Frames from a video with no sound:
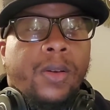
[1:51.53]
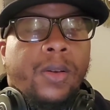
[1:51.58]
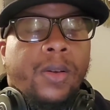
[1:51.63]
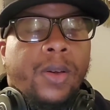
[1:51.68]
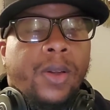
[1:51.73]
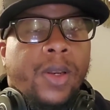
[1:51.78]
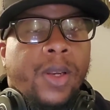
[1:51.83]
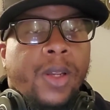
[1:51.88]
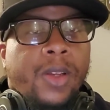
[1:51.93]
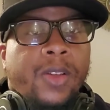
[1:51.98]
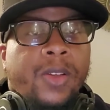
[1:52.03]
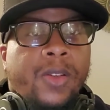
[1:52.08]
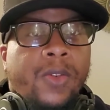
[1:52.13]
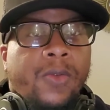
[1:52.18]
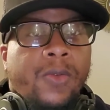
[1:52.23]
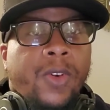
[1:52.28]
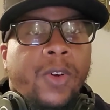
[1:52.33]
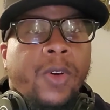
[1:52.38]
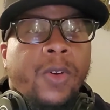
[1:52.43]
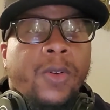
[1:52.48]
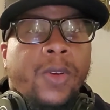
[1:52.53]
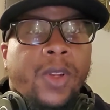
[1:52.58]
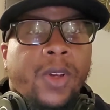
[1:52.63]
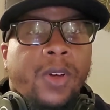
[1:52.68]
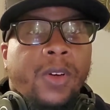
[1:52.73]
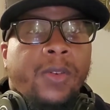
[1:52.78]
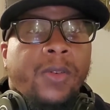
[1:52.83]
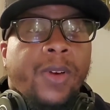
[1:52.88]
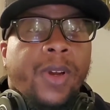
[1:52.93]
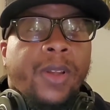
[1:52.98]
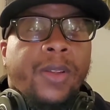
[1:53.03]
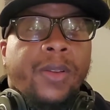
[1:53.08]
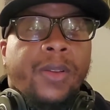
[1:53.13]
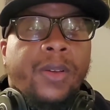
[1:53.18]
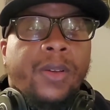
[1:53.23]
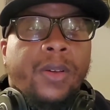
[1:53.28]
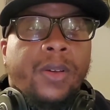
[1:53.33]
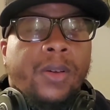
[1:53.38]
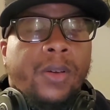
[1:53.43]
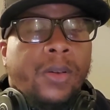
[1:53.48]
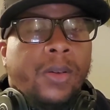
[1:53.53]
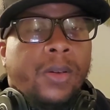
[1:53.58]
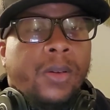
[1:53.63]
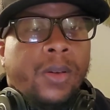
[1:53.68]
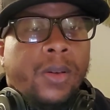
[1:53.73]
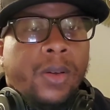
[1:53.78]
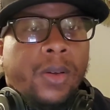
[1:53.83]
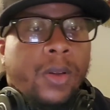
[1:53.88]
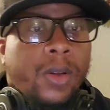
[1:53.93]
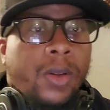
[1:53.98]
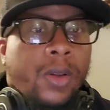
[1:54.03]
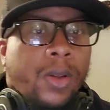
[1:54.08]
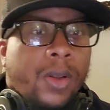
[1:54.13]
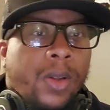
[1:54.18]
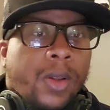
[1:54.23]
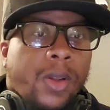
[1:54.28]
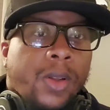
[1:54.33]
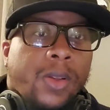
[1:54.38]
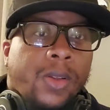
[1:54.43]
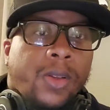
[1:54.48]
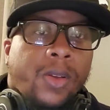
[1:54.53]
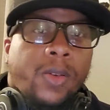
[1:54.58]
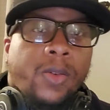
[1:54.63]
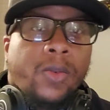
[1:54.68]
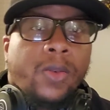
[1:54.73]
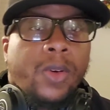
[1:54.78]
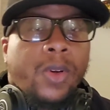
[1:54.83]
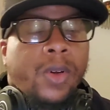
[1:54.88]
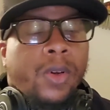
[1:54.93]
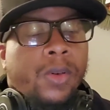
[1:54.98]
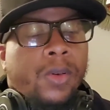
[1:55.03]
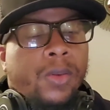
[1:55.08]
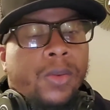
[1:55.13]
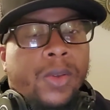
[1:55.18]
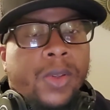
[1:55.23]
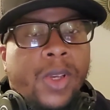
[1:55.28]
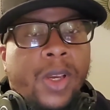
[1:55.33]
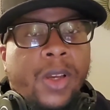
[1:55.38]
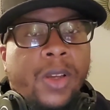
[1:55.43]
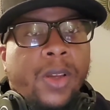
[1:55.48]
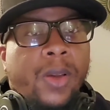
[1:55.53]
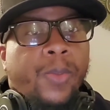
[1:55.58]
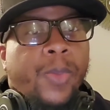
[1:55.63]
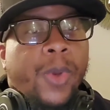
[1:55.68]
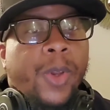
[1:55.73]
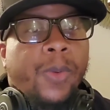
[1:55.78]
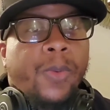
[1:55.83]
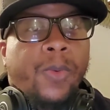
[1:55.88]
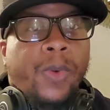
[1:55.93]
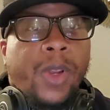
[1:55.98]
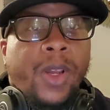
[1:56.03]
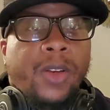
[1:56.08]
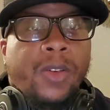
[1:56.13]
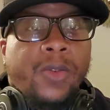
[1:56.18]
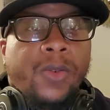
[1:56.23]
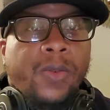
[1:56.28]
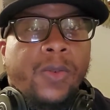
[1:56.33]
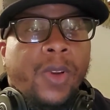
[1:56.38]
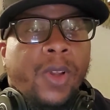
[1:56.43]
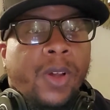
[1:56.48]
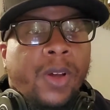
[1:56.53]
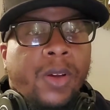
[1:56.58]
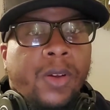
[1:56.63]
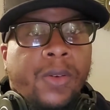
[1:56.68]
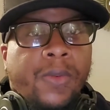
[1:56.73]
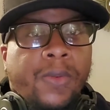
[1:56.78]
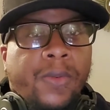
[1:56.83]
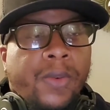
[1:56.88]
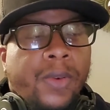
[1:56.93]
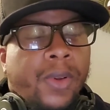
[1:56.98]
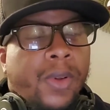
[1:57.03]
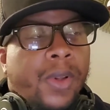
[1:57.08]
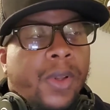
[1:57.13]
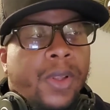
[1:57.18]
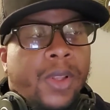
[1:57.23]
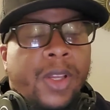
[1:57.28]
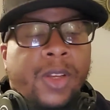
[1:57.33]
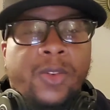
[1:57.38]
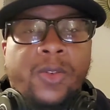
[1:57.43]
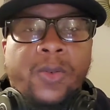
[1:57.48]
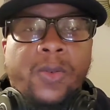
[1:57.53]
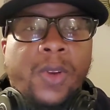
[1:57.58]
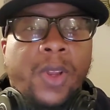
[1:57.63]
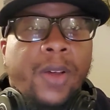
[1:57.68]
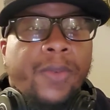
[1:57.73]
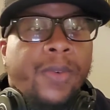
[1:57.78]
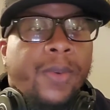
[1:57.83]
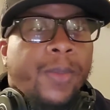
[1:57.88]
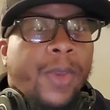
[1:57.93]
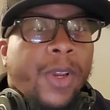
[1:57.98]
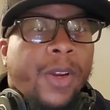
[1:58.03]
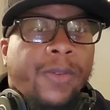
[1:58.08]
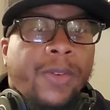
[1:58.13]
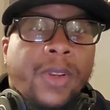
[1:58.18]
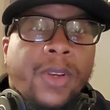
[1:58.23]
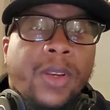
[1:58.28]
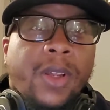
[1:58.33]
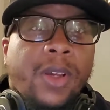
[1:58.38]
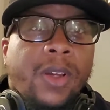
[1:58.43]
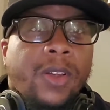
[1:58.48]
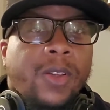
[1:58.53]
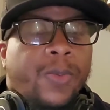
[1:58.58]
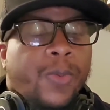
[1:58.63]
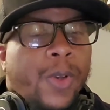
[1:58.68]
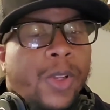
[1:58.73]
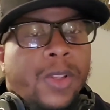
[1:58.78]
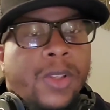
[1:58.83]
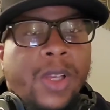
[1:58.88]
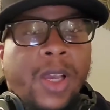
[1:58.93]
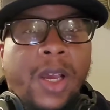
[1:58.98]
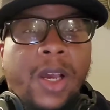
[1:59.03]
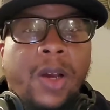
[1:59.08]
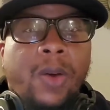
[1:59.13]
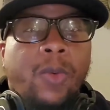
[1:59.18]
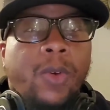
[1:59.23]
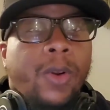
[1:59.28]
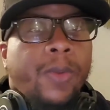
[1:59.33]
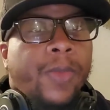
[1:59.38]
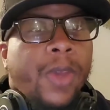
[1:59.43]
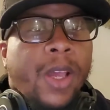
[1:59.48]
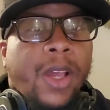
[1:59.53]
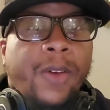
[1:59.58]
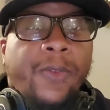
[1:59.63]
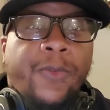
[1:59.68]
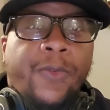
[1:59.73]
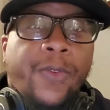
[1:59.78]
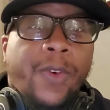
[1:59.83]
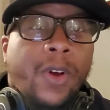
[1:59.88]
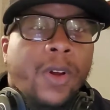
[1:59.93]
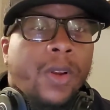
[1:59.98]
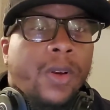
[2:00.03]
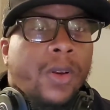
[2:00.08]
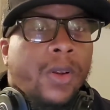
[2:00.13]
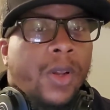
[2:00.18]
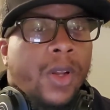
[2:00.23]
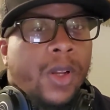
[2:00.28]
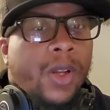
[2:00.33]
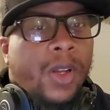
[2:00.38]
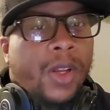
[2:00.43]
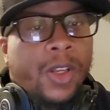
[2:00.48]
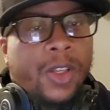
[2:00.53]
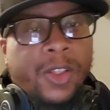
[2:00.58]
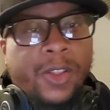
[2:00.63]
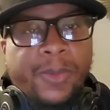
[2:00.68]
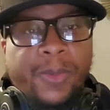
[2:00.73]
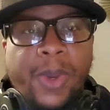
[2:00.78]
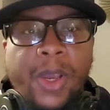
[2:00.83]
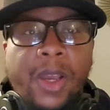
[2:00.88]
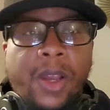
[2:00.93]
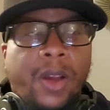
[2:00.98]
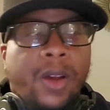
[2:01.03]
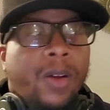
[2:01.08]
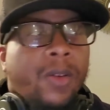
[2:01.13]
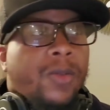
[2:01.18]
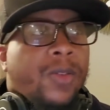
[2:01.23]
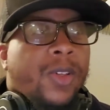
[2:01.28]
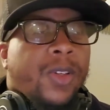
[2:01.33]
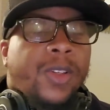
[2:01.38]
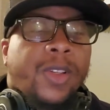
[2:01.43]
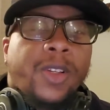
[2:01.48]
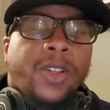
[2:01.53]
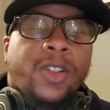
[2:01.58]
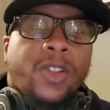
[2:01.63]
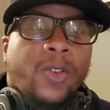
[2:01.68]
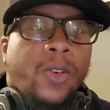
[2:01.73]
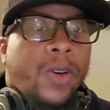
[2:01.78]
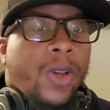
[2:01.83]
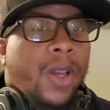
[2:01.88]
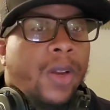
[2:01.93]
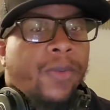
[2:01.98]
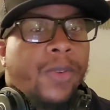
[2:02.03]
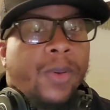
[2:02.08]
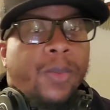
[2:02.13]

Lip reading: And that's the real deal right there. So, you know, tell your people that you love them every day, spend time with them, have fun, smile, just enjoy every